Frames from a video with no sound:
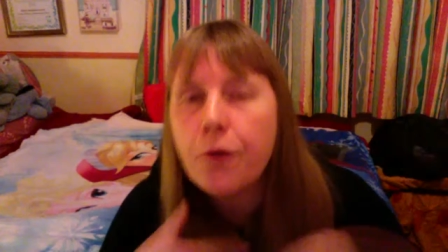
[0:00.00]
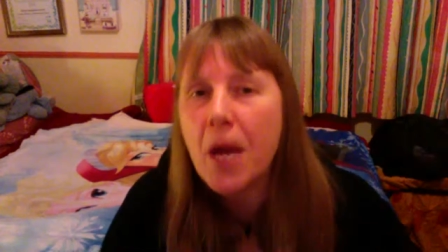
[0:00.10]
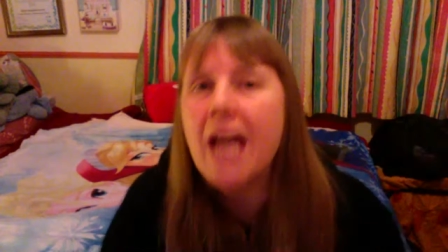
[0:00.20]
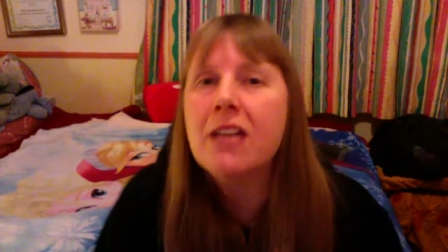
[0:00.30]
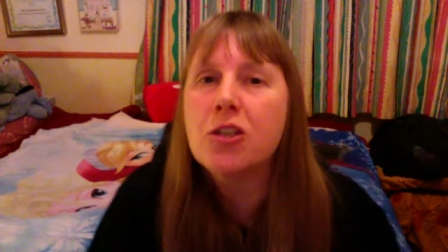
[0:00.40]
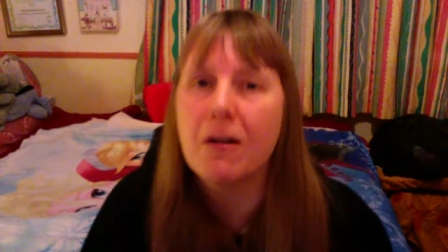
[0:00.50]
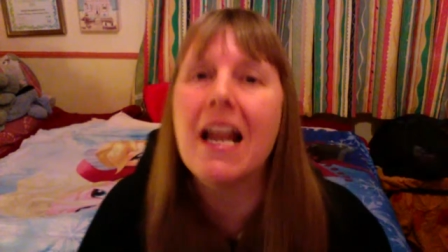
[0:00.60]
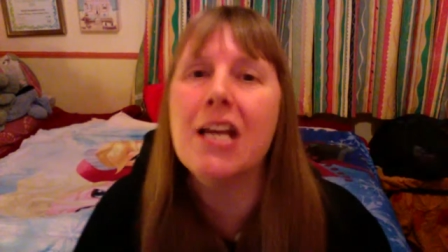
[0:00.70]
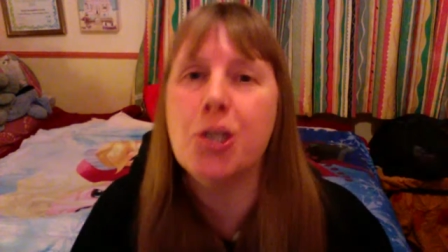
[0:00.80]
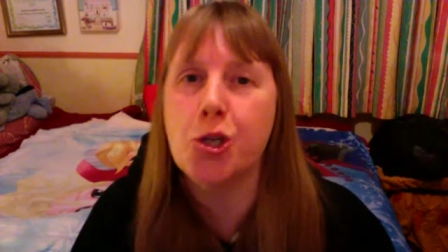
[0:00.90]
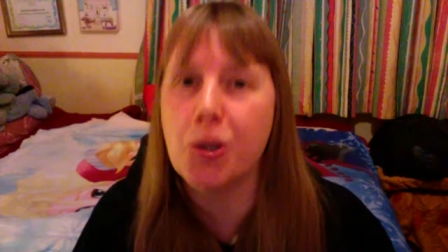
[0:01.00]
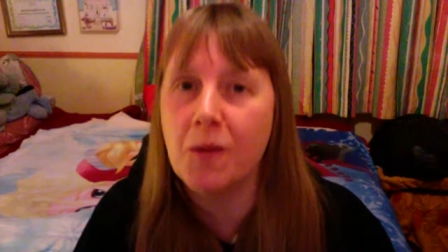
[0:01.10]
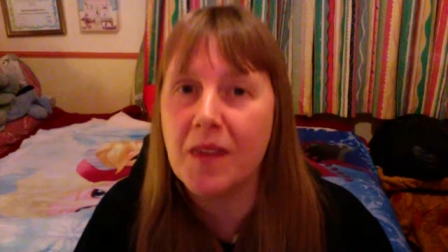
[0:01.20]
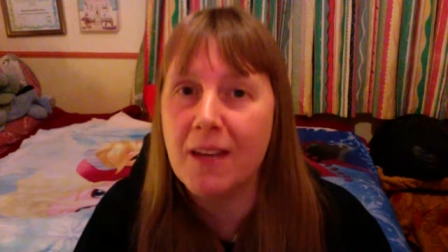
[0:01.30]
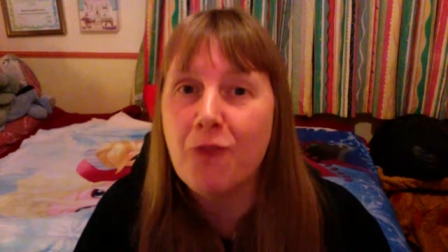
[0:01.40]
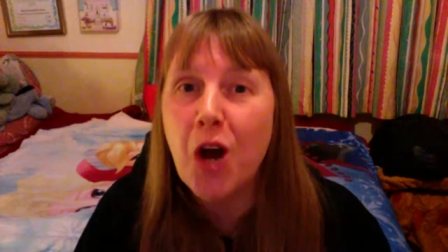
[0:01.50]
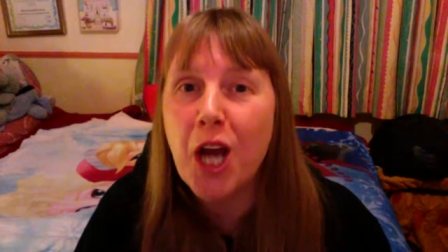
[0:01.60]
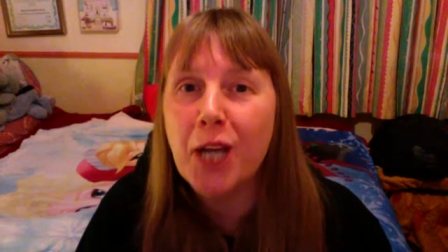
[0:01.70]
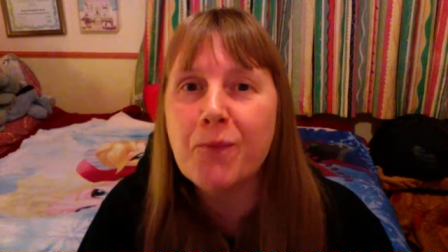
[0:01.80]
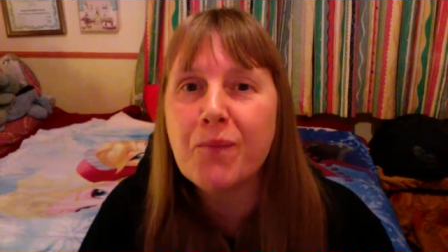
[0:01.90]
getting into a relationship with them,
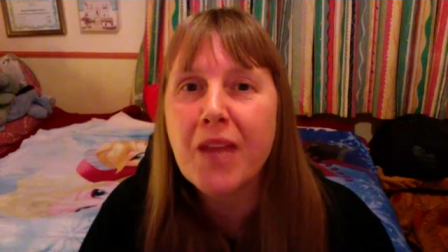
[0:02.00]
right?